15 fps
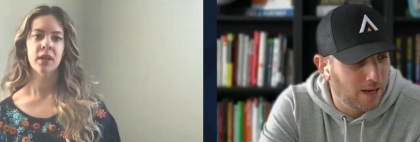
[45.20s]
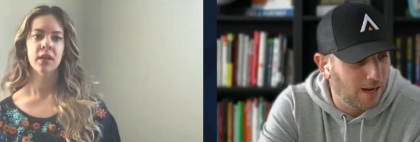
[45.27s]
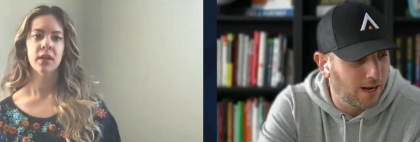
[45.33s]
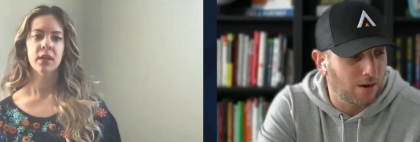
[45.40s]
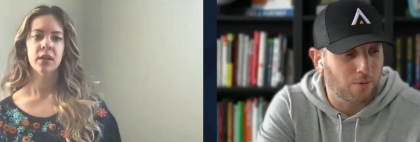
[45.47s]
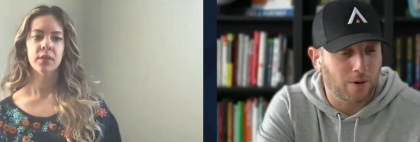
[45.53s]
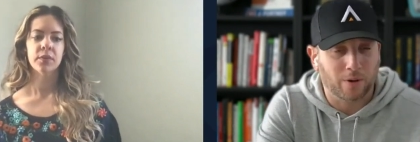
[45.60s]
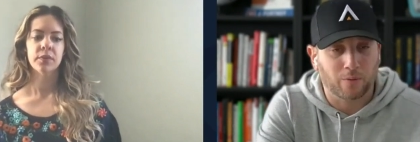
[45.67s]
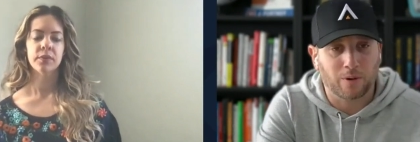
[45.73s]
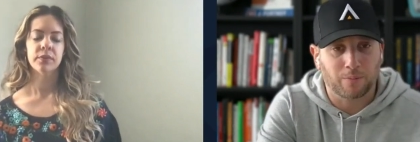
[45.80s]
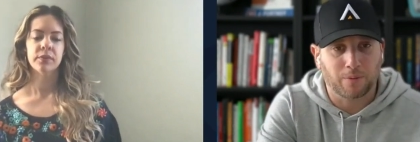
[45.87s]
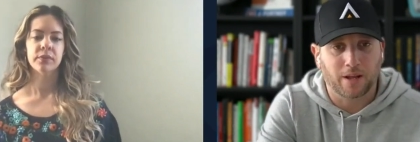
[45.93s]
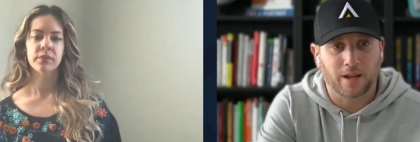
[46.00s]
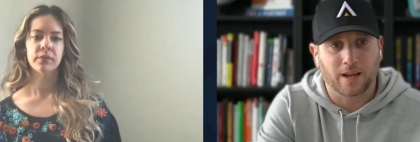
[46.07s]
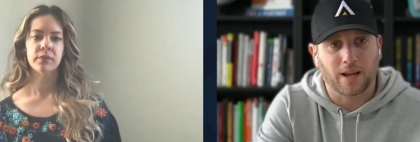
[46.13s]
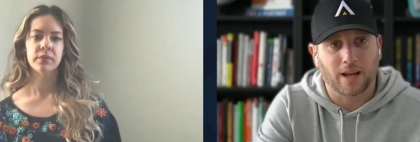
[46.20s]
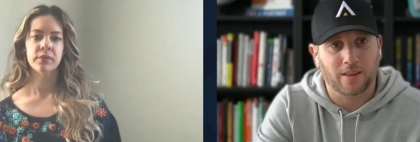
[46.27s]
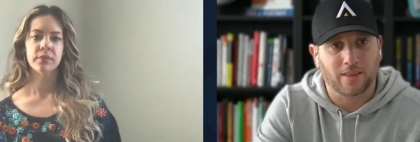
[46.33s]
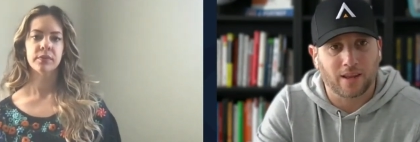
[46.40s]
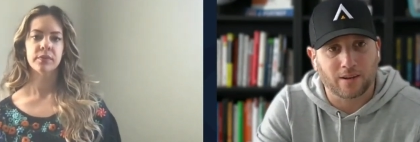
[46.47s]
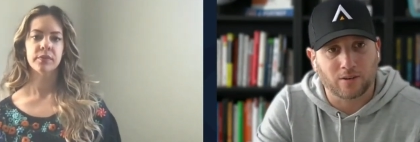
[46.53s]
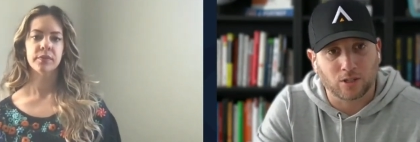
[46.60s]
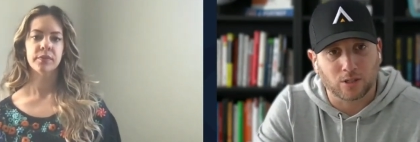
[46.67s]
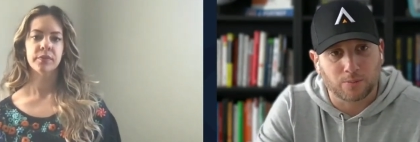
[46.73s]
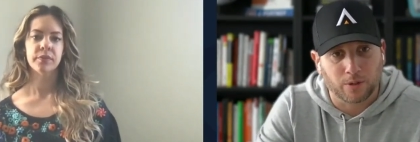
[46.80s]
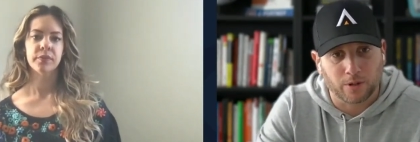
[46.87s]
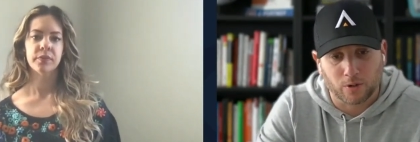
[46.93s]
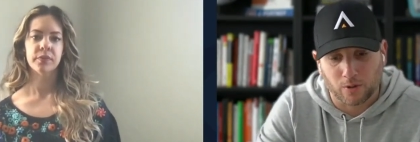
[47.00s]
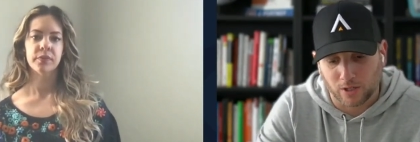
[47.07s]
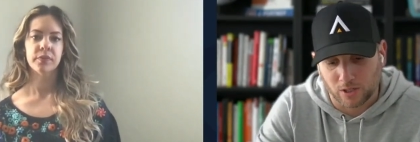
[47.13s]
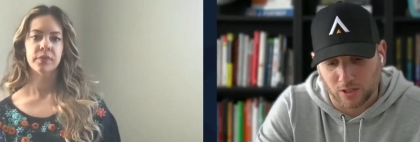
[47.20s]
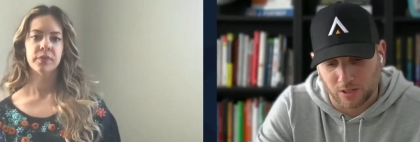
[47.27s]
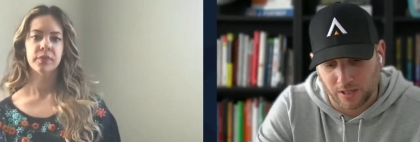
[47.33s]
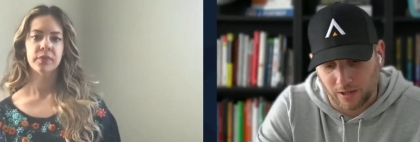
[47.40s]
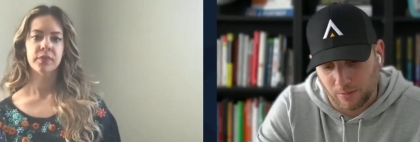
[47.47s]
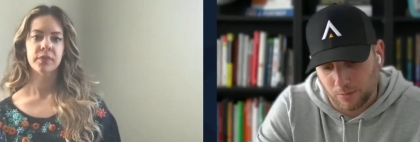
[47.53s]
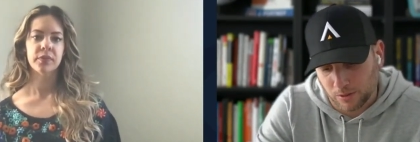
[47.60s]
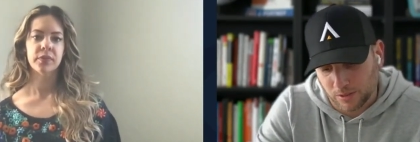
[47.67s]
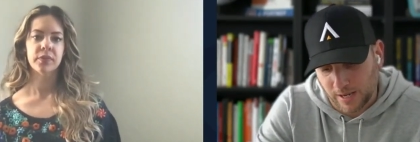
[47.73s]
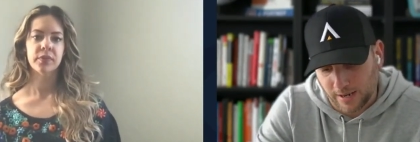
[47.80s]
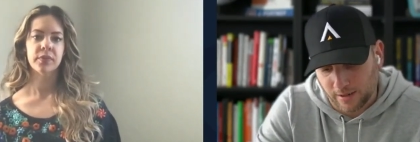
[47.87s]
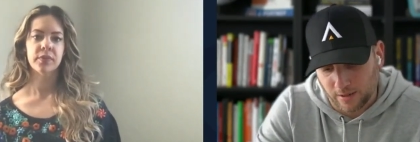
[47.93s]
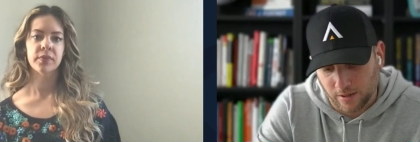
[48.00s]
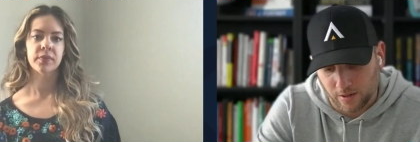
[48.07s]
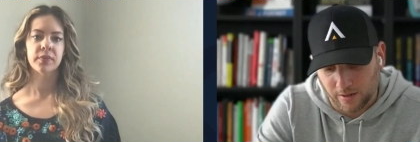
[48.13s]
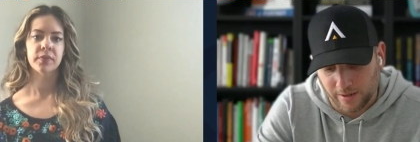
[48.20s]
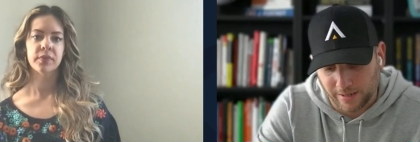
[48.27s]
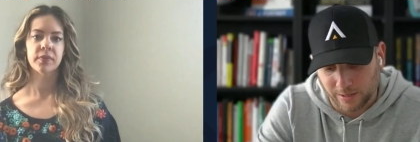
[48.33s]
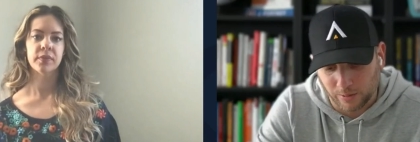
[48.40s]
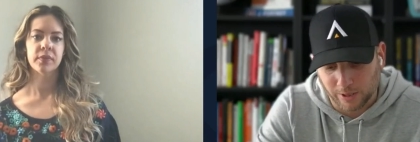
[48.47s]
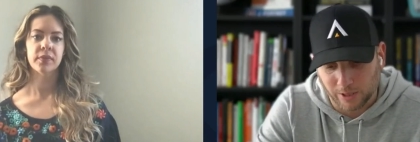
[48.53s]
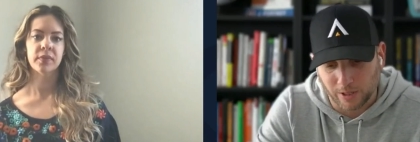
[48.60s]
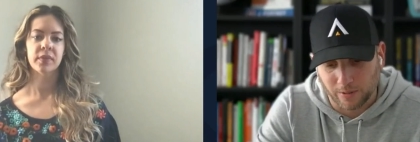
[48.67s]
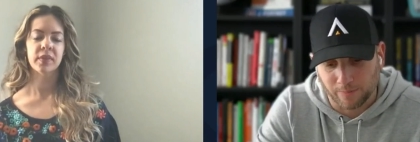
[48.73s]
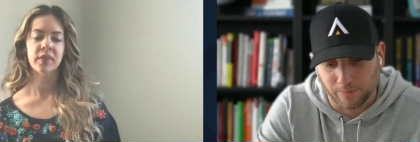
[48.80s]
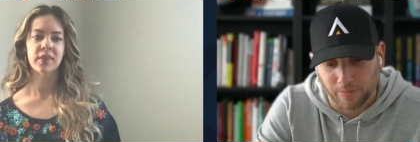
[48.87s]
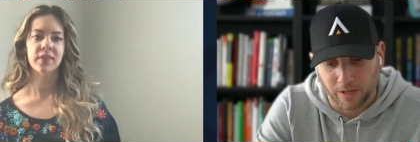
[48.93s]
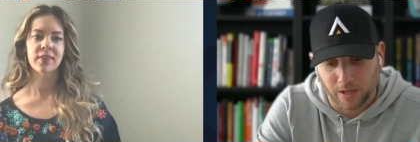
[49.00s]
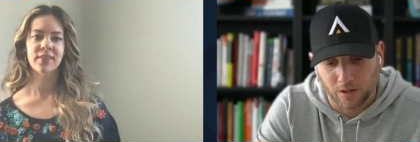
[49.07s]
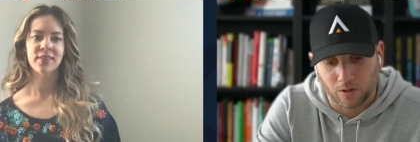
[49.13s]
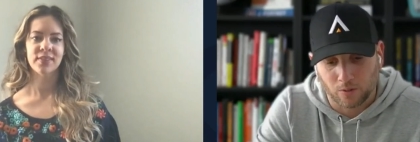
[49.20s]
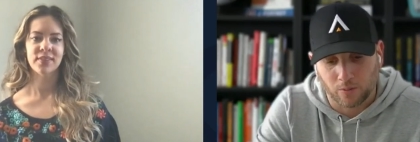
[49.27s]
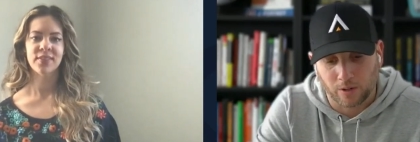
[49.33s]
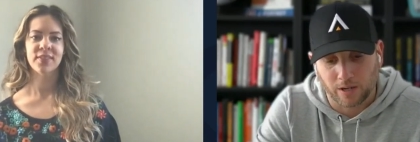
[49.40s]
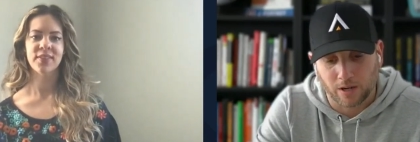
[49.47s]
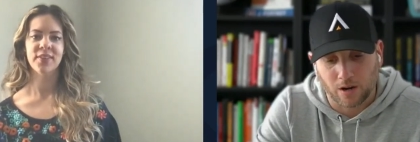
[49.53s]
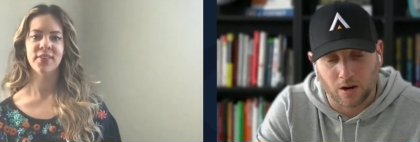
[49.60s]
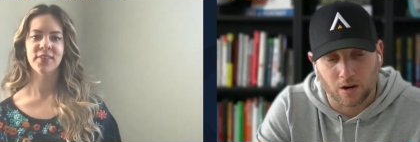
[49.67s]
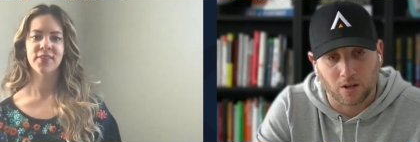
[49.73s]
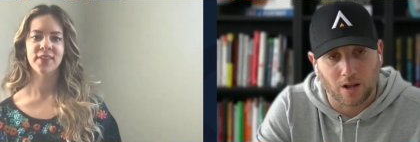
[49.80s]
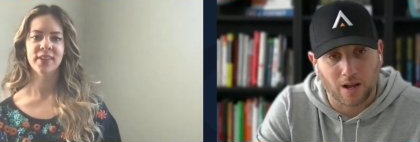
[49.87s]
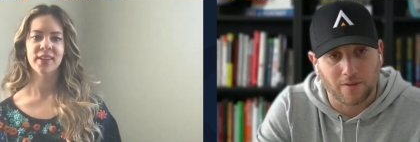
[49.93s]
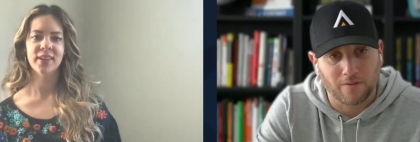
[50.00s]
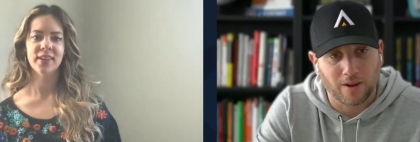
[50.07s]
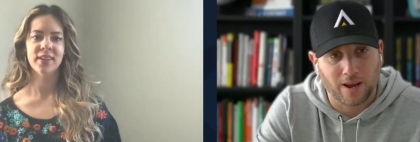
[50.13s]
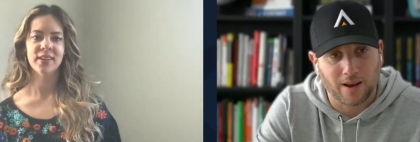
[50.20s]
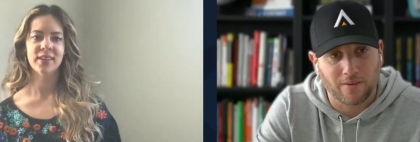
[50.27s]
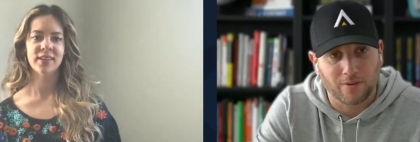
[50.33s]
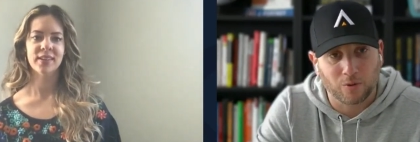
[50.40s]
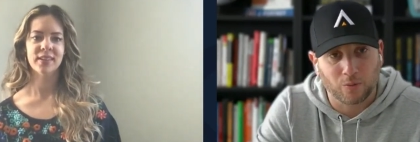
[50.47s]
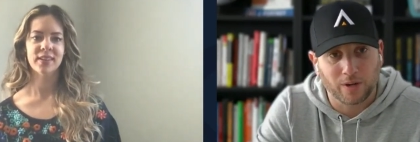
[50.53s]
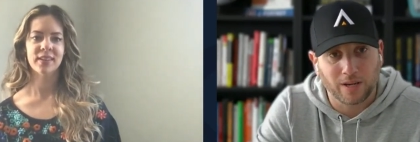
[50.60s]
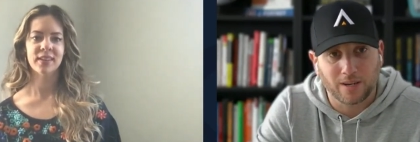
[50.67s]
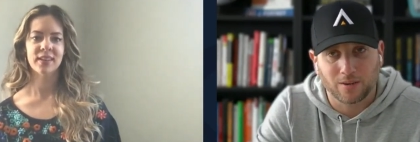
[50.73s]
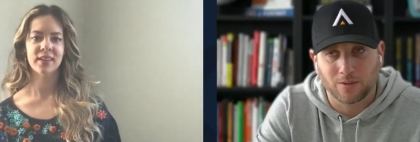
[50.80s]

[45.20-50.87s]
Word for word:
Speaker 1: Uh, right replay, and then just put your questions in there, and we'll tackle it on next week's show. We are live every week.